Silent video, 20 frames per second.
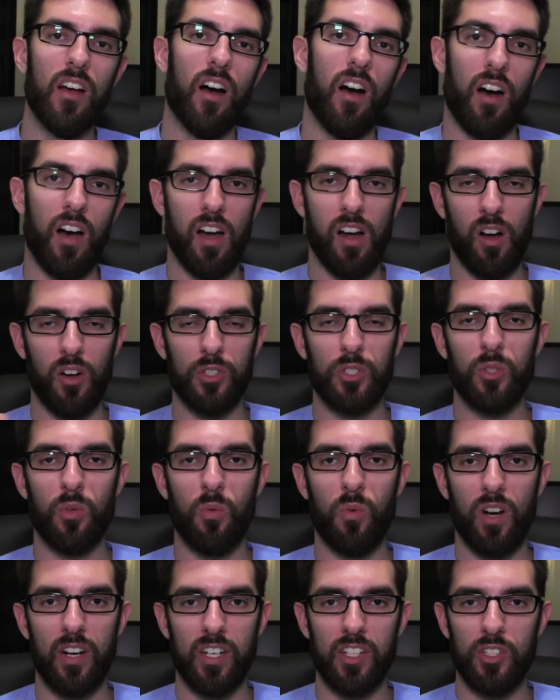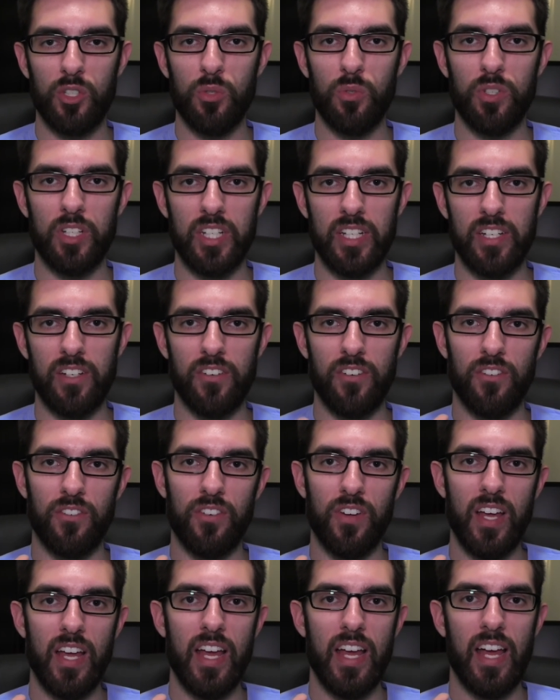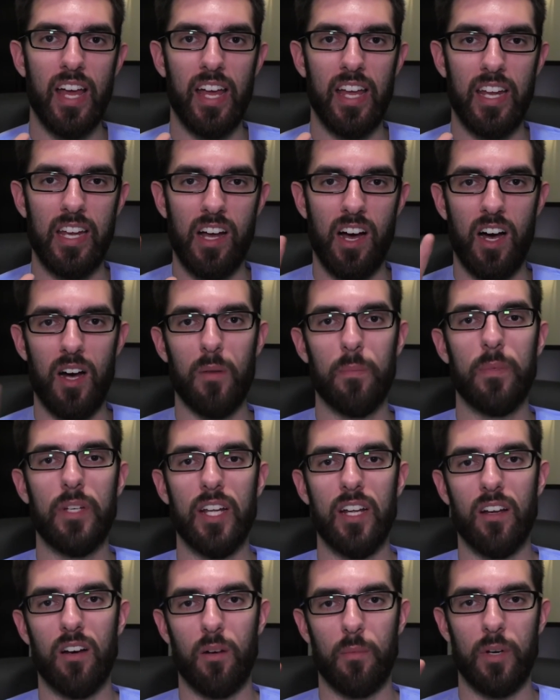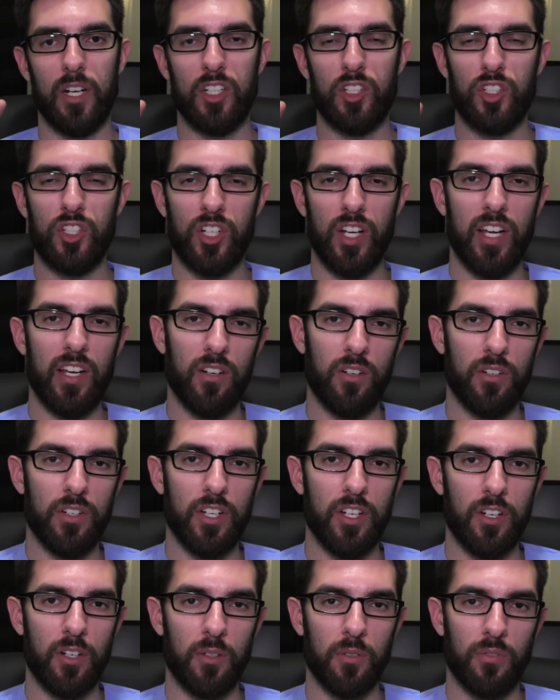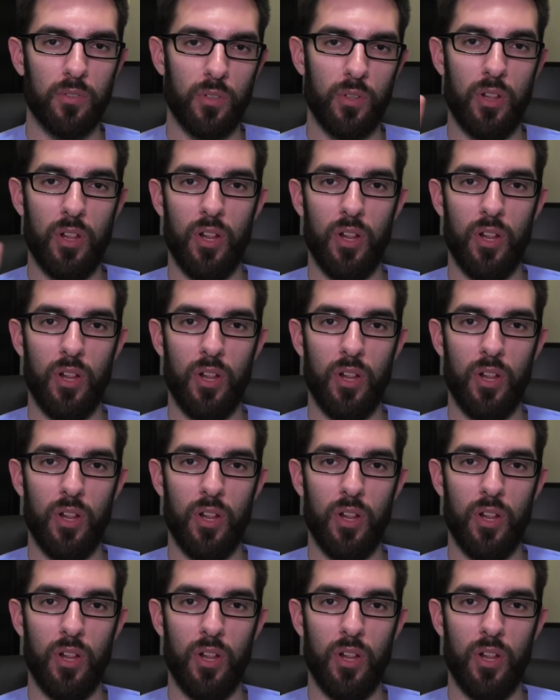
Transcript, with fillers: Uh, I also wanted to give an update on my channel here for